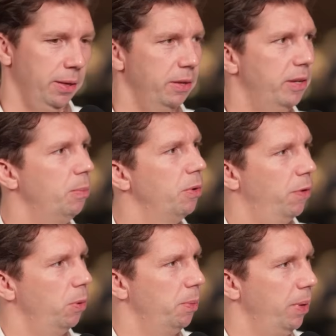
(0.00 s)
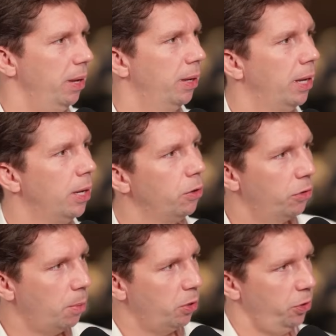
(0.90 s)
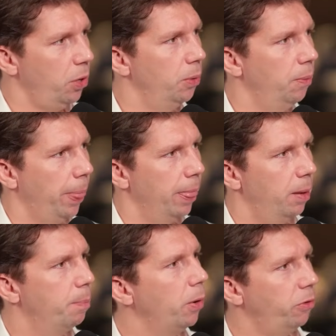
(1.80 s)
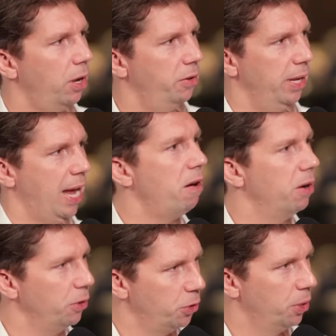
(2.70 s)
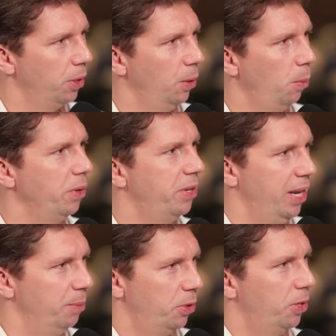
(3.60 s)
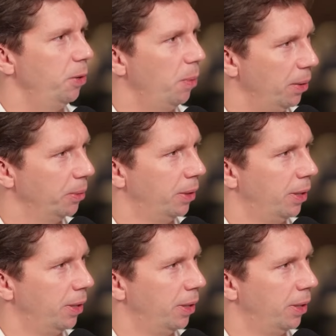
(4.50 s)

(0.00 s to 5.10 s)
The team would follow him there. So much so that both sides of the garage wanted him to do well.